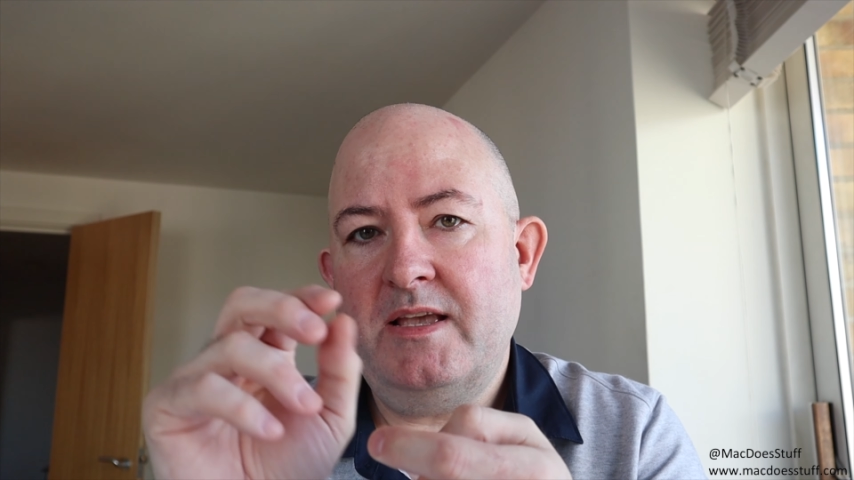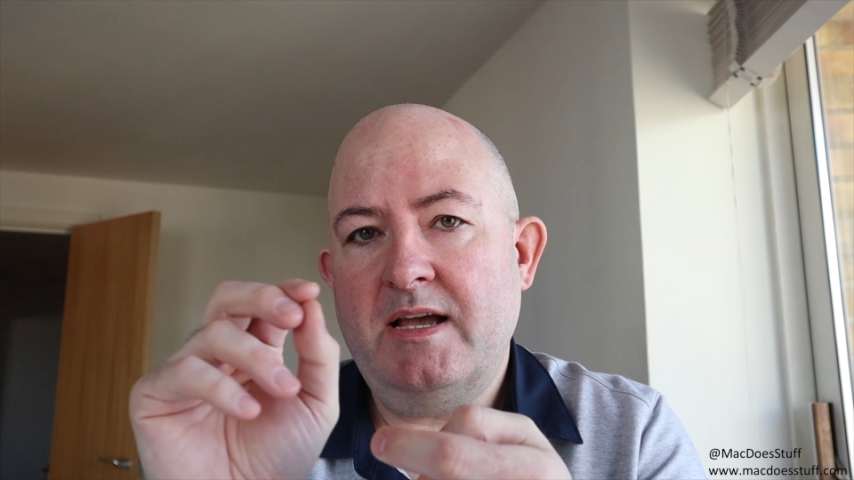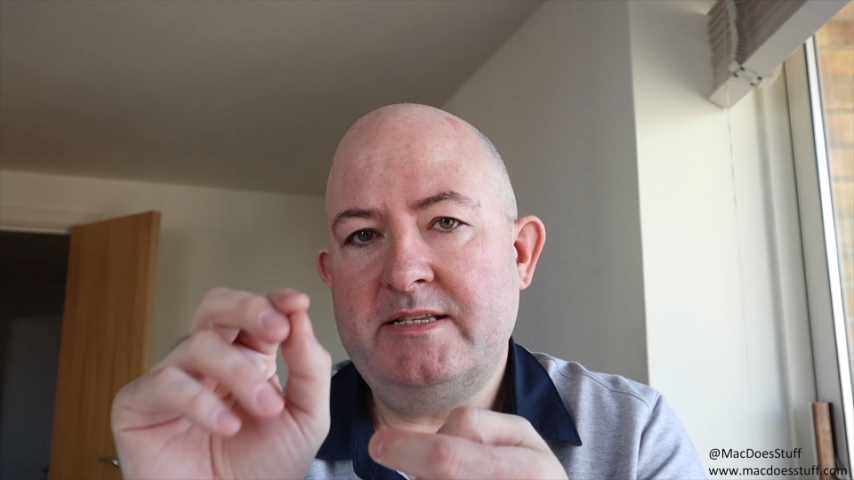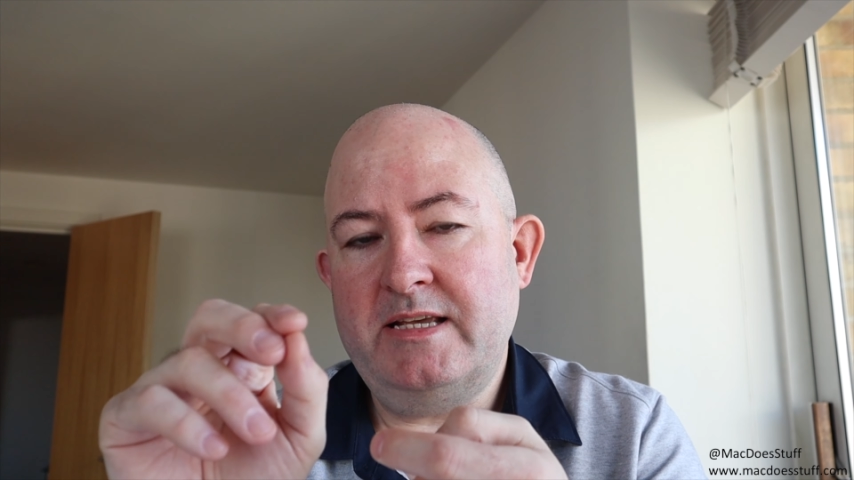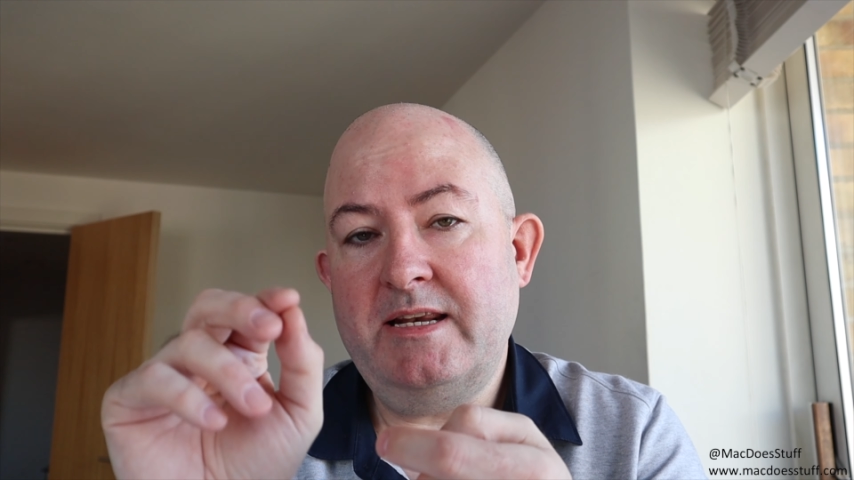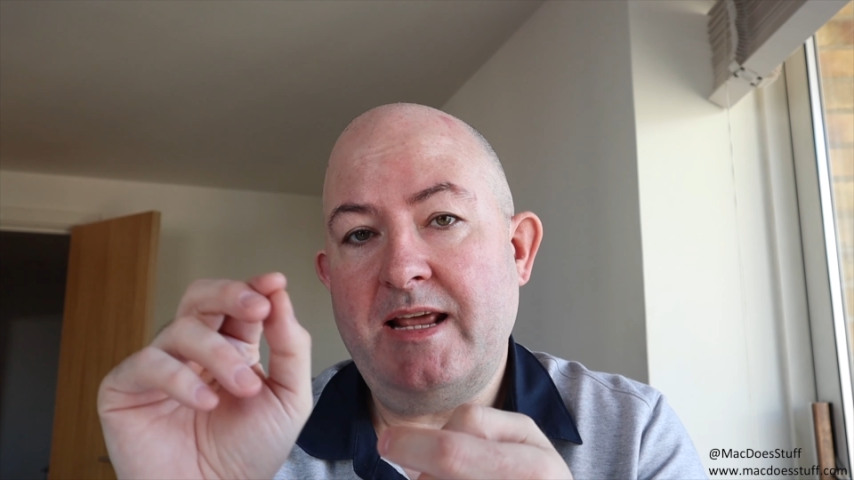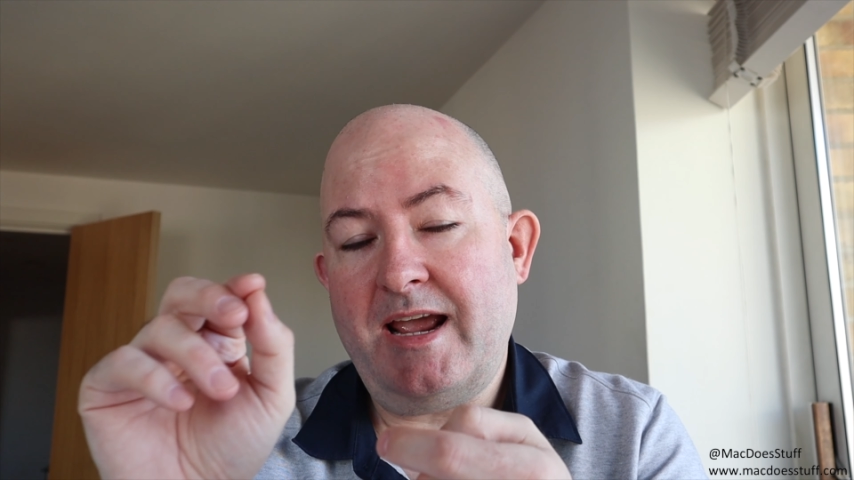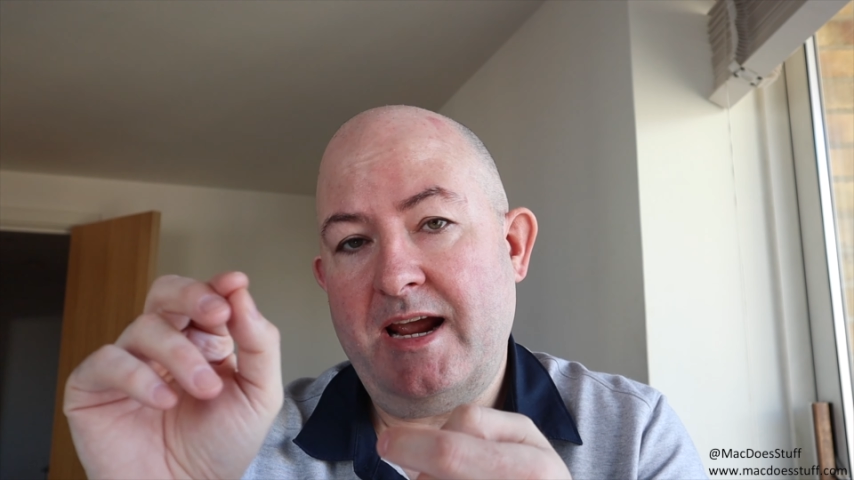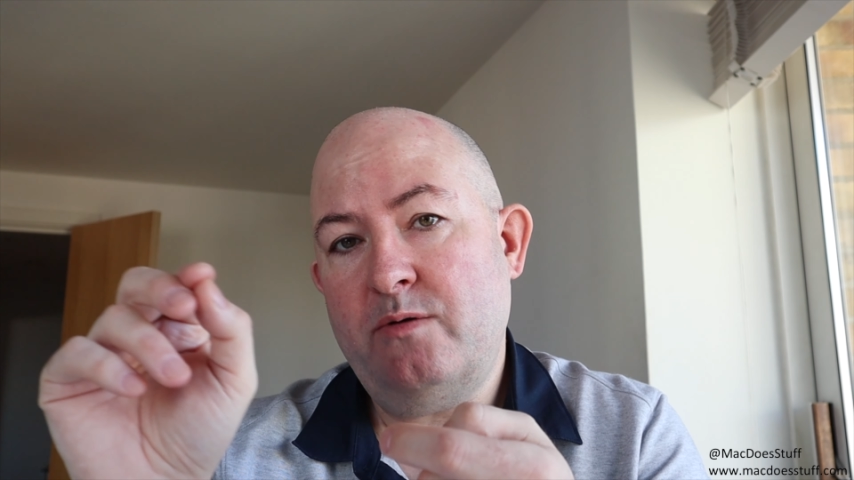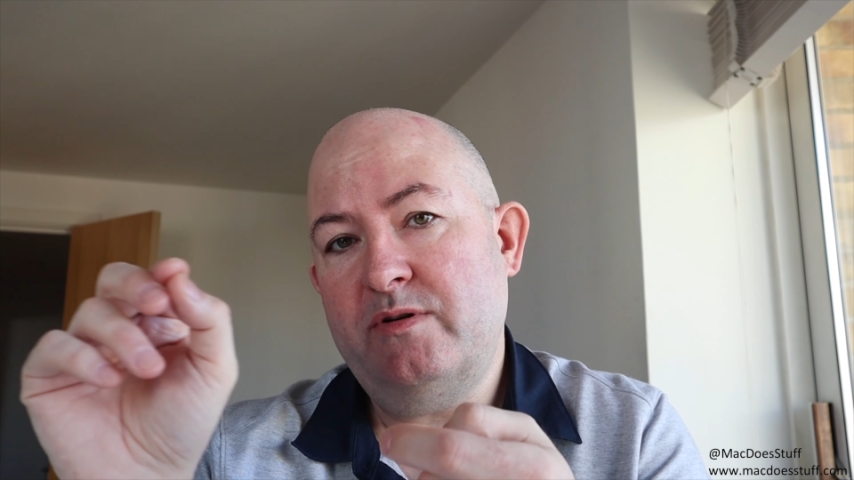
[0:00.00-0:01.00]
as in
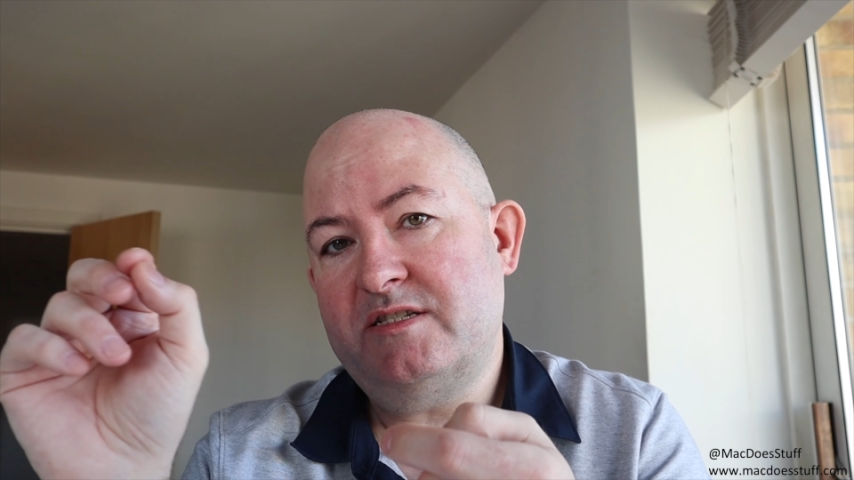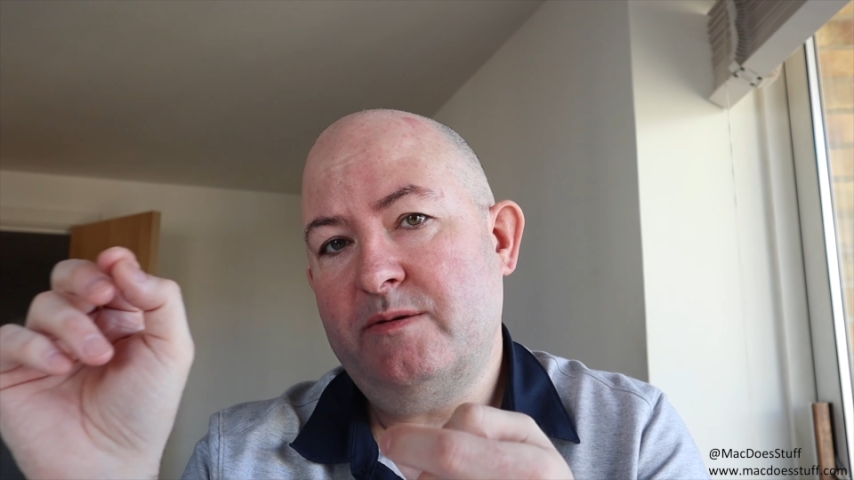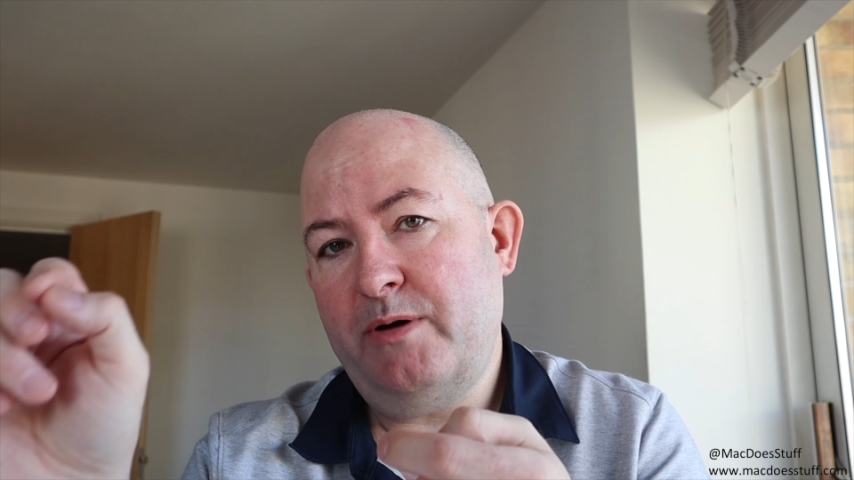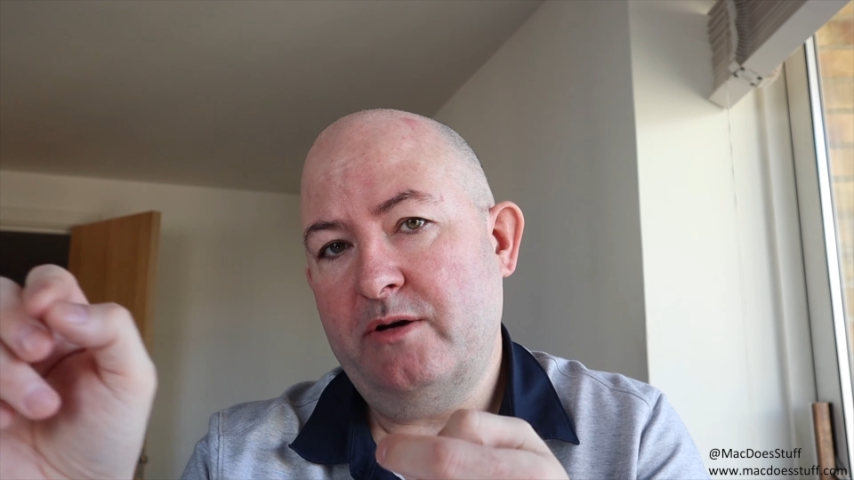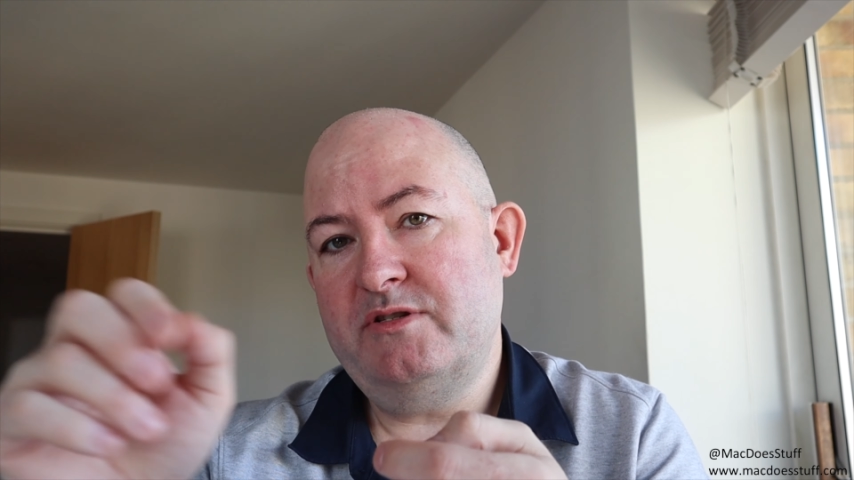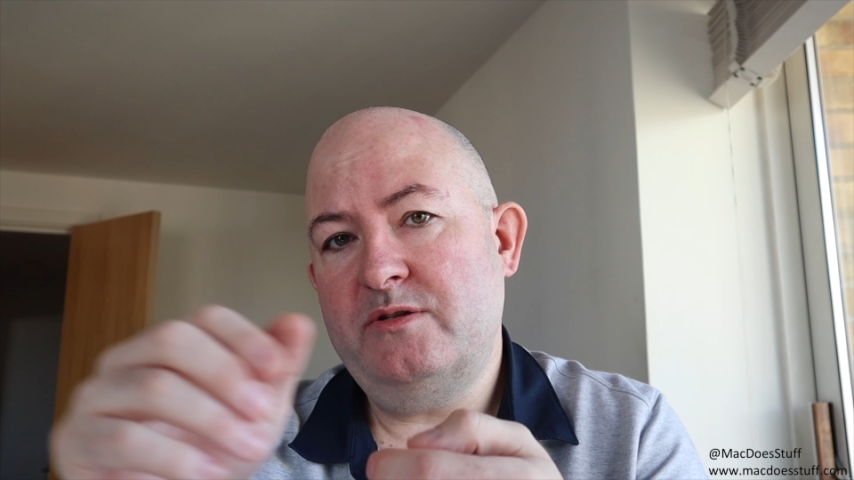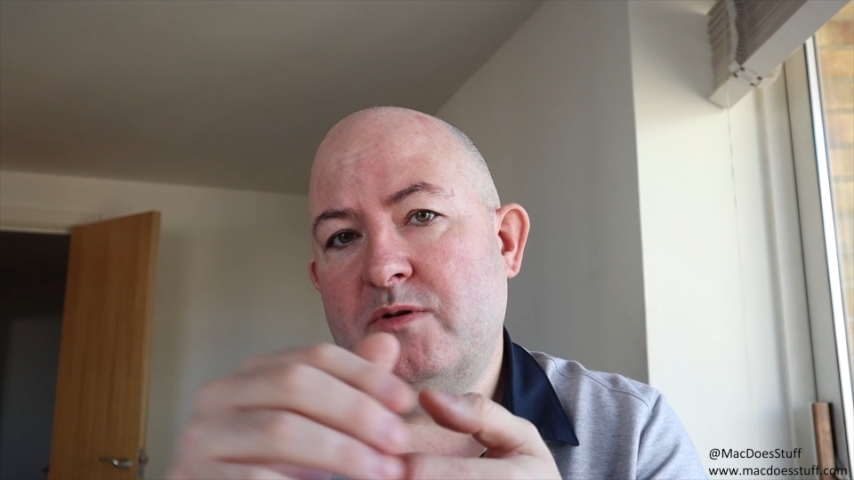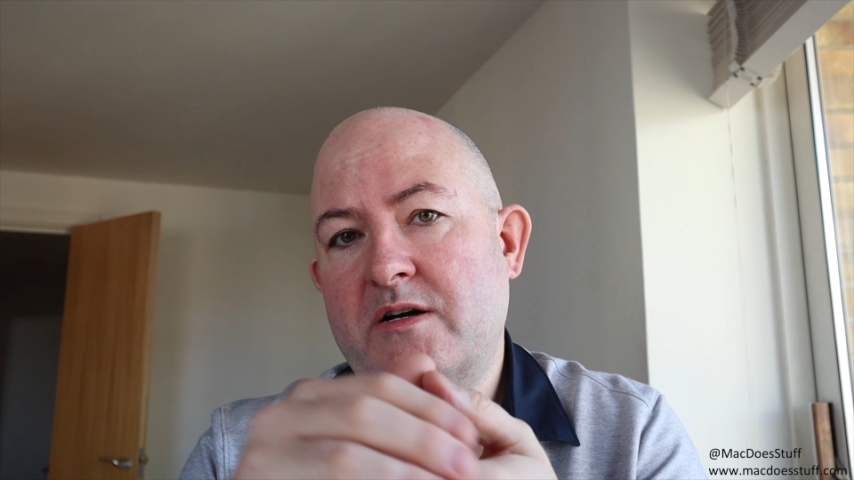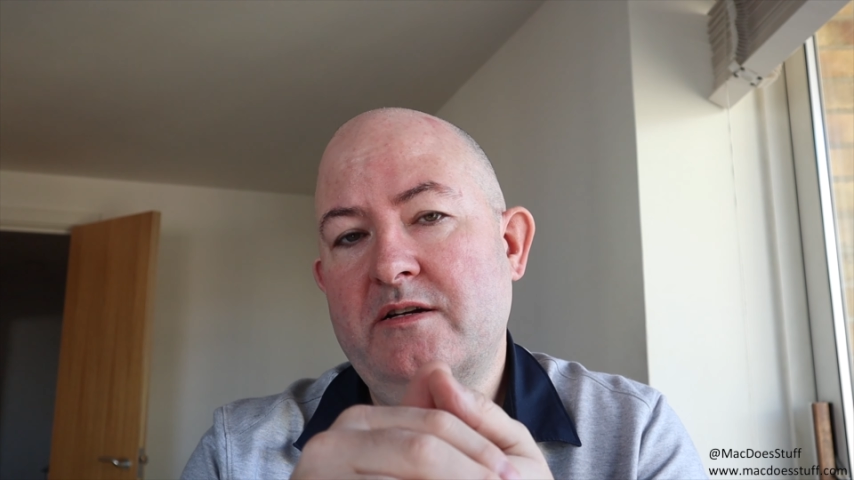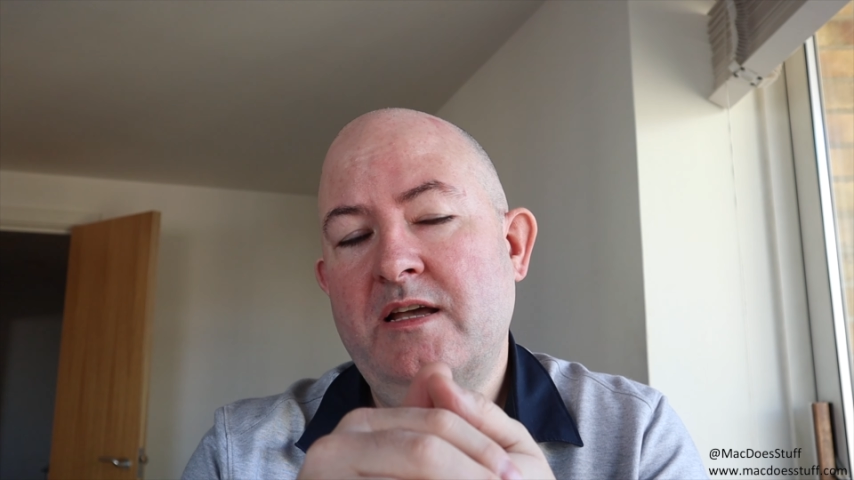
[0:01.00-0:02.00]
how it's supposed to
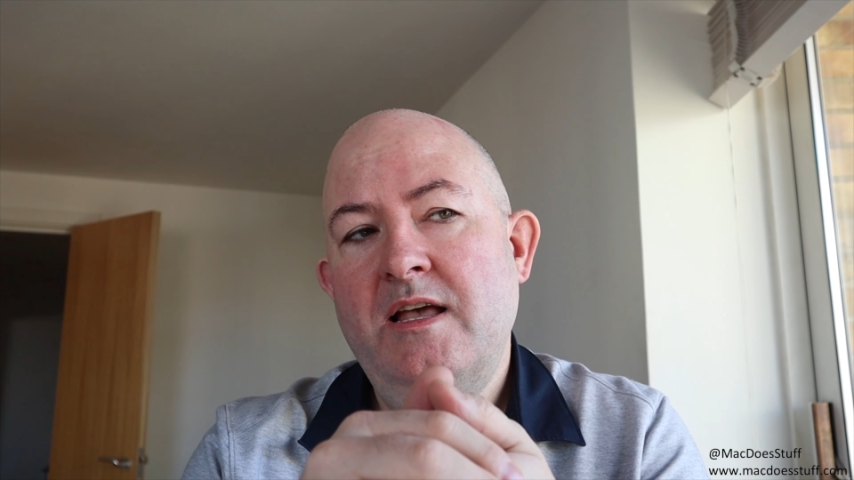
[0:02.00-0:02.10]
work.